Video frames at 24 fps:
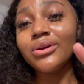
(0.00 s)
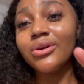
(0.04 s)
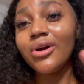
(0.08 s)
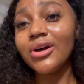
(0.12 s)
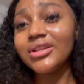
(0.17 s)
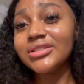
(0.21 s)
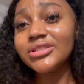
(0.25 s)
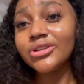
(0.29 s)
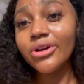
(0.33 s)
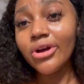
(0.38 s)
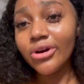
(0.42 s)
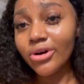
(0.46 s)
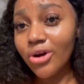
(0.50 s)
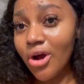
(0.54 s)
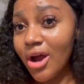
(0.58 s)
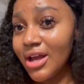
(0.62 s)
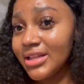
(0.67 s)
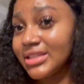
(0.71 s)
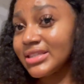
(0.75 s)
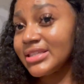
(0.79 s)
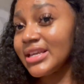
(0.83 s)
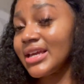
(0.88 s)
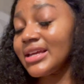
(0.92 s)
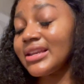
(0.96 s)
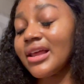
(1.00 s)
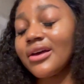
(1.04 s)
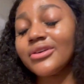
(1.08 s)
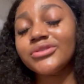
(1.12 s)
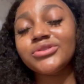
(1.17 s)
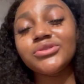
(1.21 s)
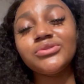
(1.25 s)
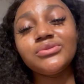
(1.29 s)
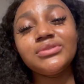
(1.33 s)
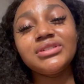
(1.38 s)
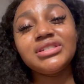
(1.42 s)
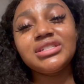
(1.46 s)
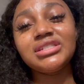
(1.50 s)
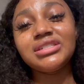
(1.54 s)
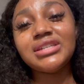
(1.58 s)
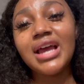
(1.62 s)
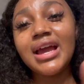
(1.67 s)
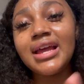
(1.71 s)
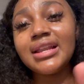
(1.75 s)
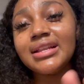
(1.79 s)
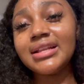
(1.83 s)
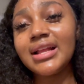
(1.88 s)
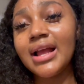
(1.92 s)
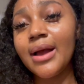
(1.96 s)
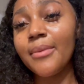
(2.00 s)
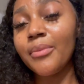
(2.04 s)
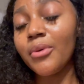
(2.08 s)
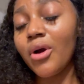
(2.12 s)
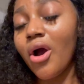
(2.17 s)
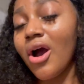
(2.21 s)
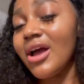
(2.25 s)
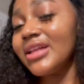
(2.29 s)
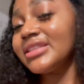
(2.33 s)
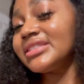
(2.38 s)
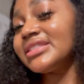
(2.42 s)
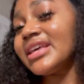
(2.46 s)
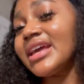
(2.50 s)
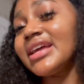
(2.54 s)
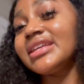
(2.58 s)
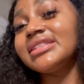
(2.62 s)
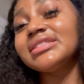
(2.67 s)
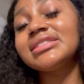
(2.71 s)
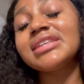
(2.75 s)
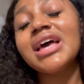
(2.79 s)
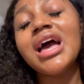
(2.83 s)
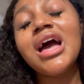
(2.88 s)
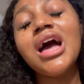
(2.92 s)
Cotton On content. I was doing Shine Club content.